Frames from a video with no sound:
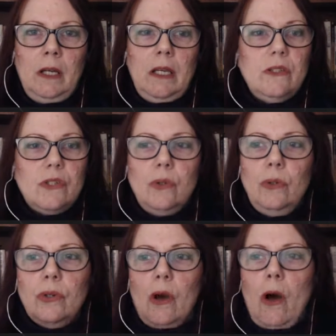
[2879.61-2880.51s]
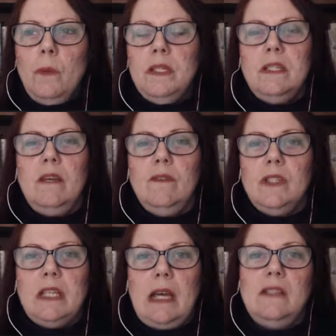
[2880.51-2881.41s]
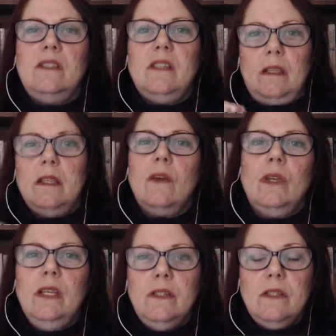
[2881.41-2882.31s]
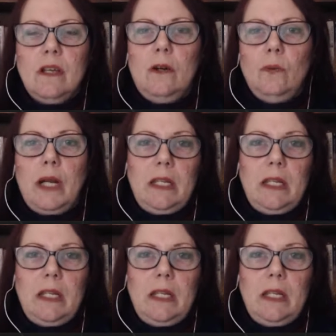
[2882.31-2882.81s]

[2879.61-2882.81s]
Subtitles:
In school, you're always given tests, and there is a right